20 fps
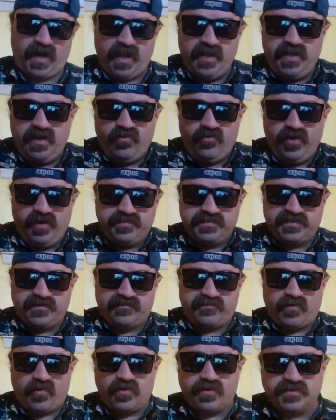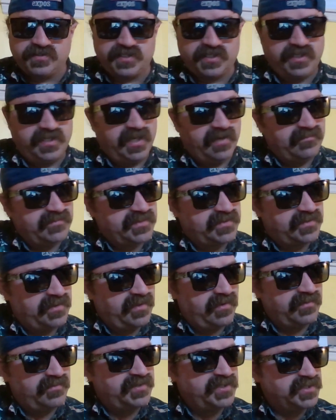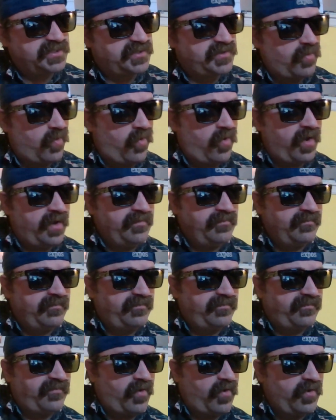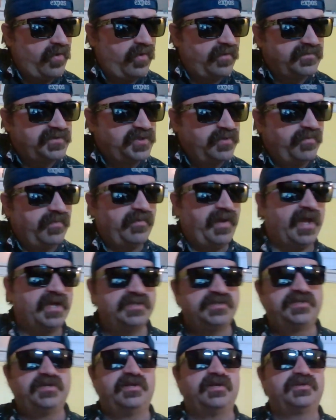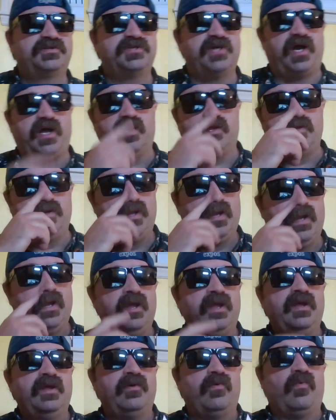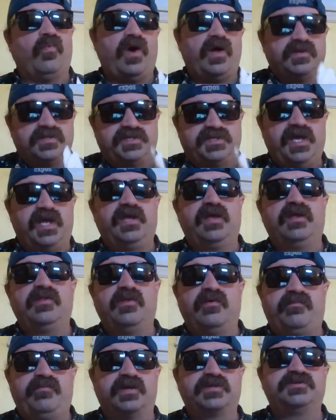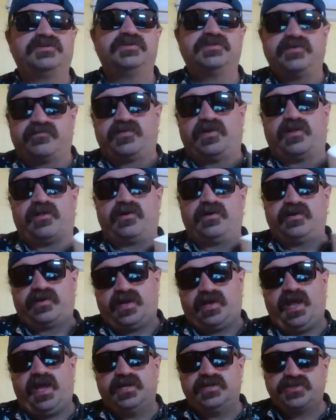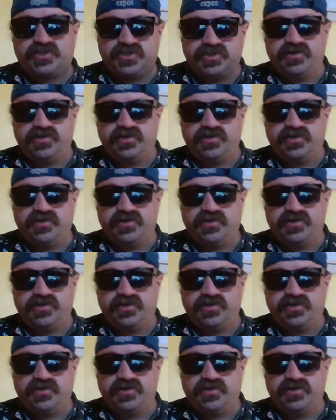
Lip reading: and then rips the photos and gives just the one photo of Superman to the child while taking the pictures of Clark Kent